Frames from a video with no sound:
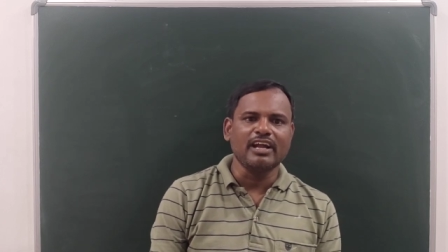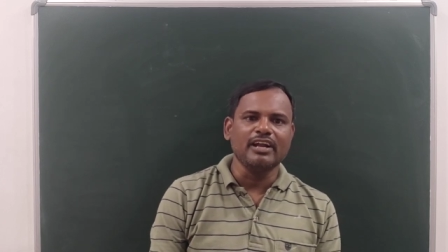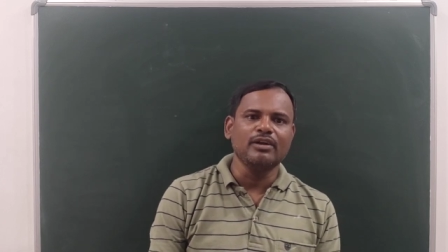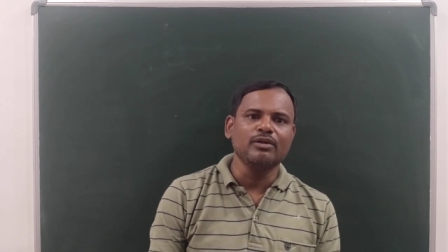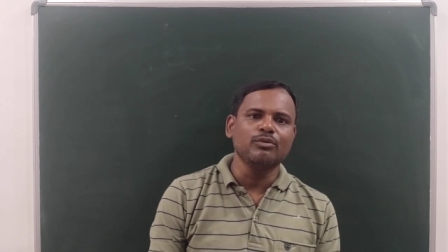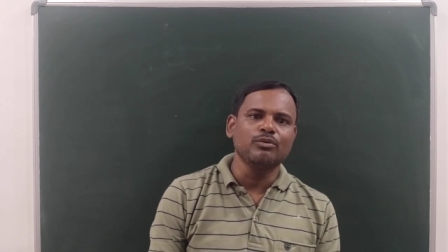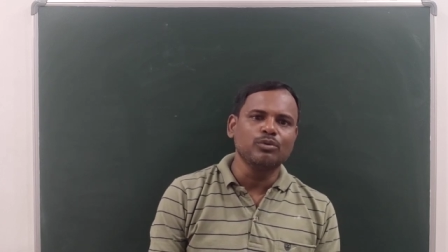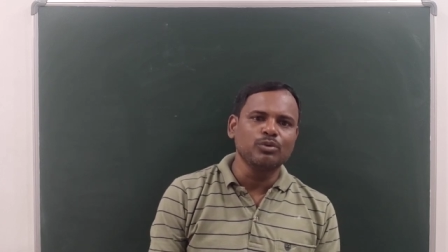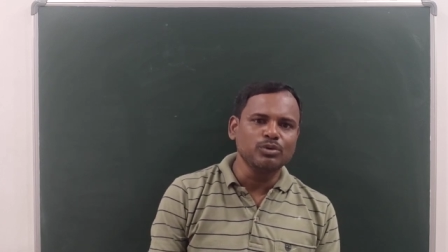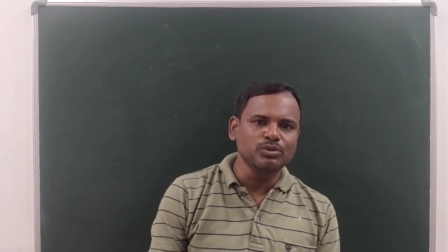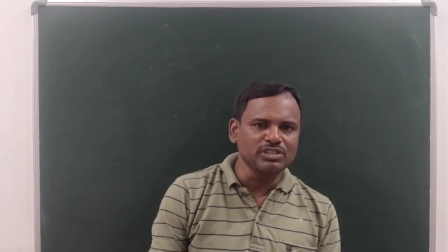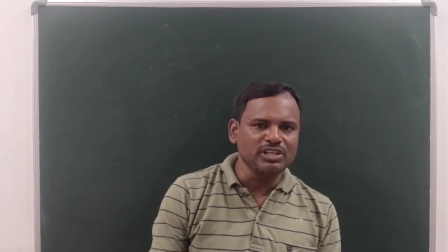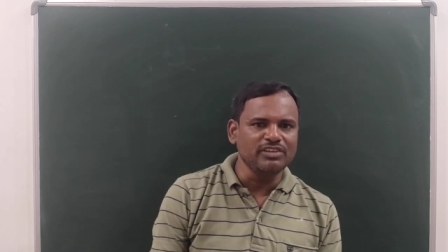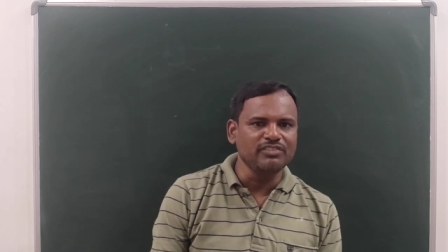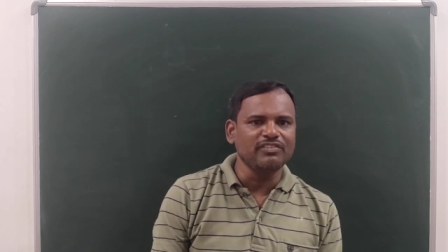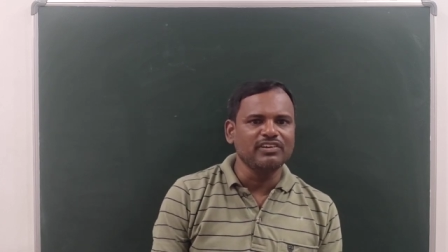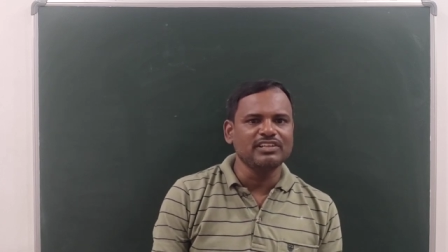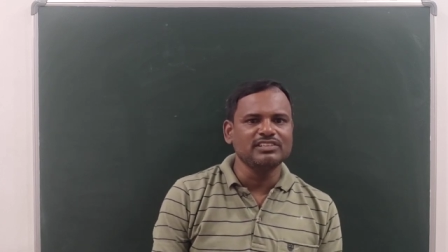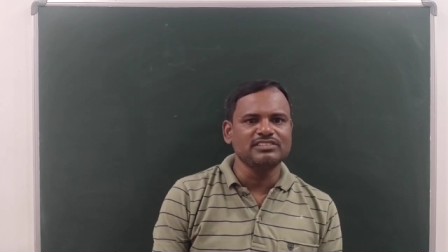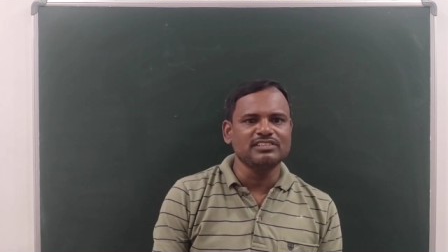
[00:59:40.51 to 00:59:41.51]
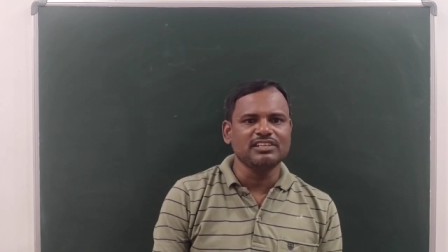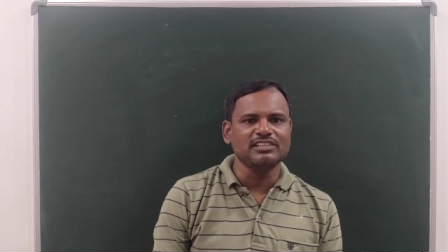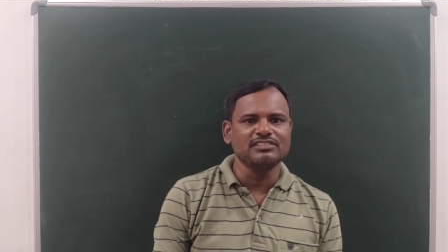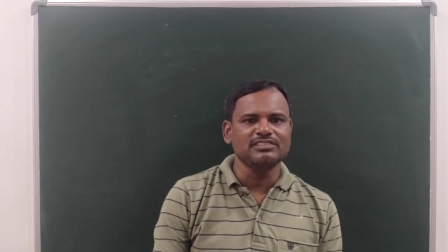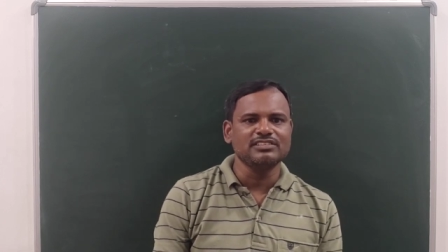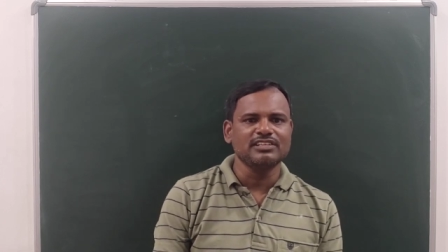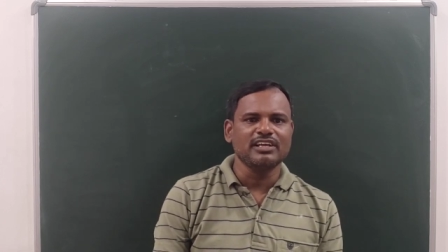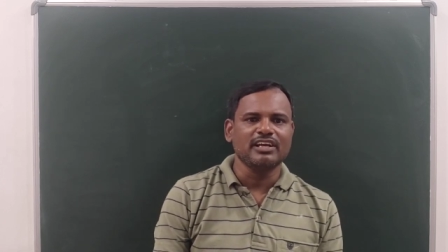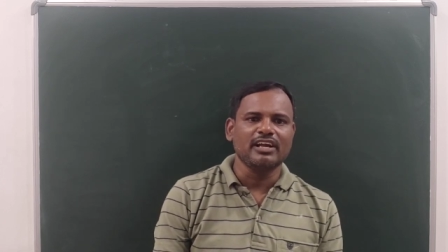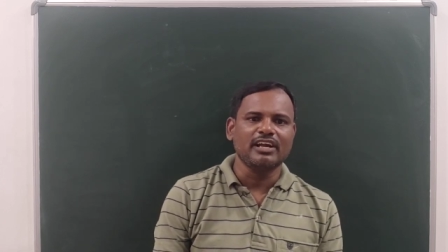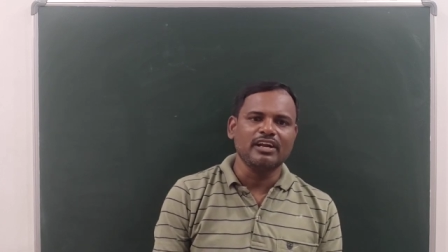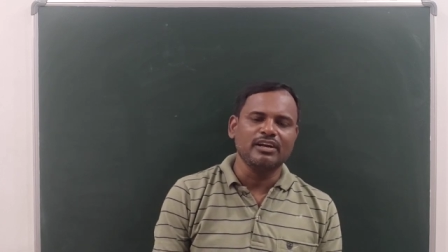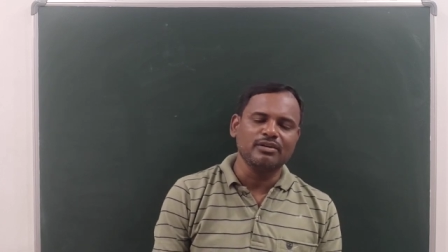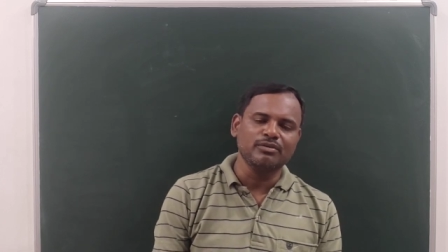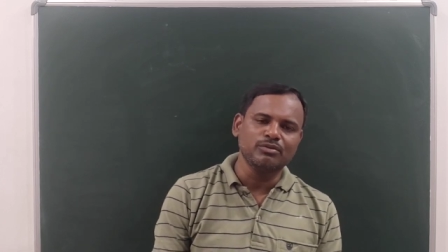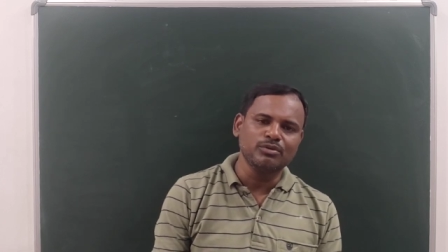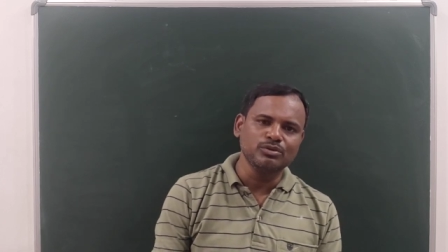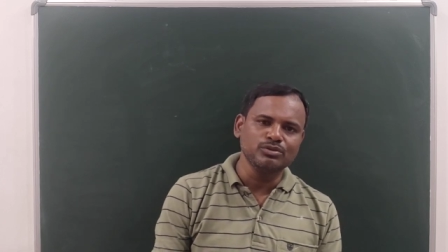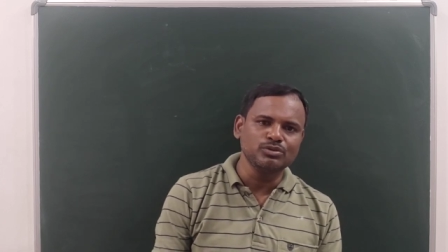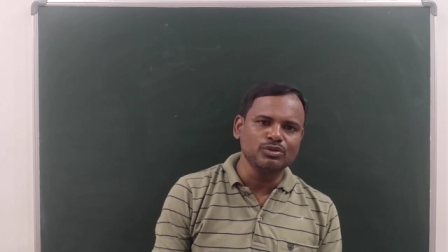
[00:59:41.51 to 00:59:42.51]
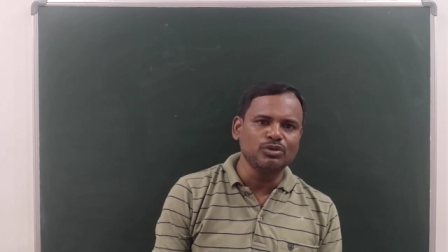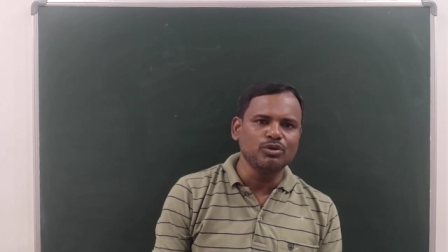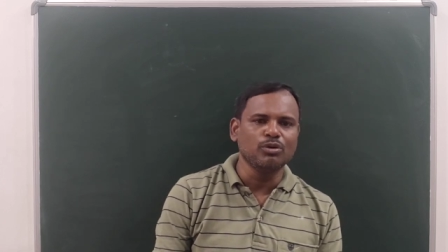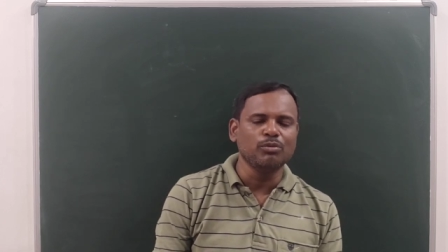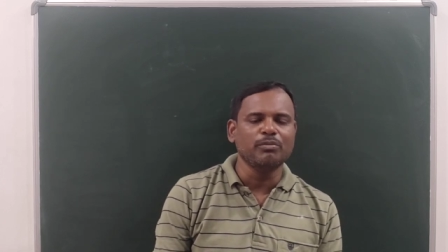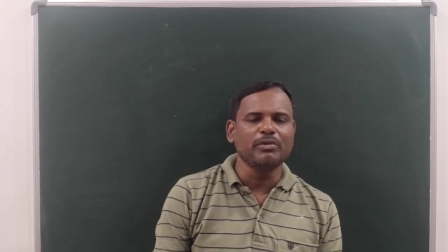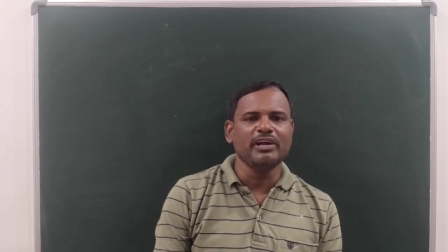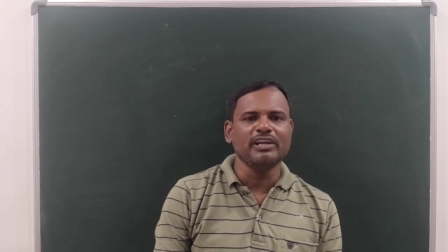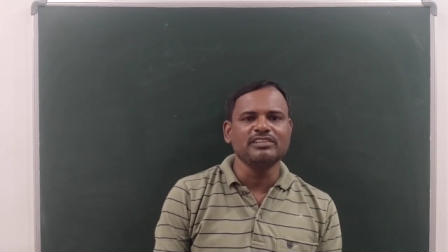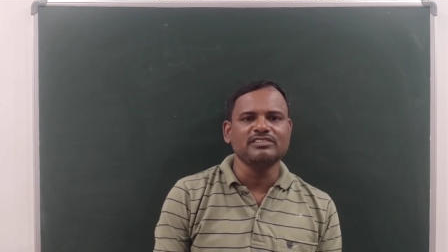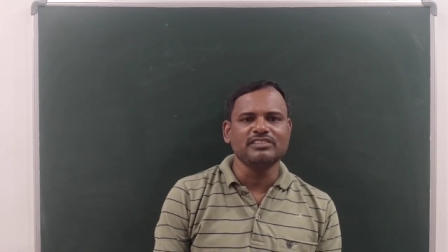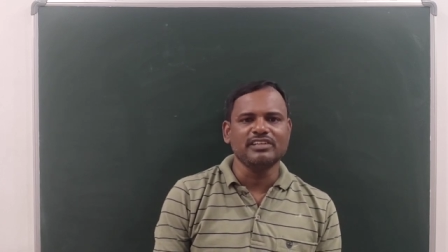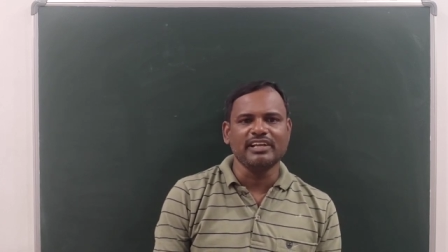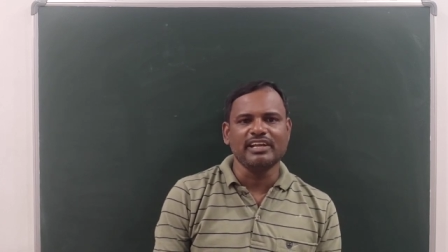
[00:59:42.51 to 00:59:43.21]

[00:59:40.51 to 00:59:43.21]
and whose inverses and whose domains,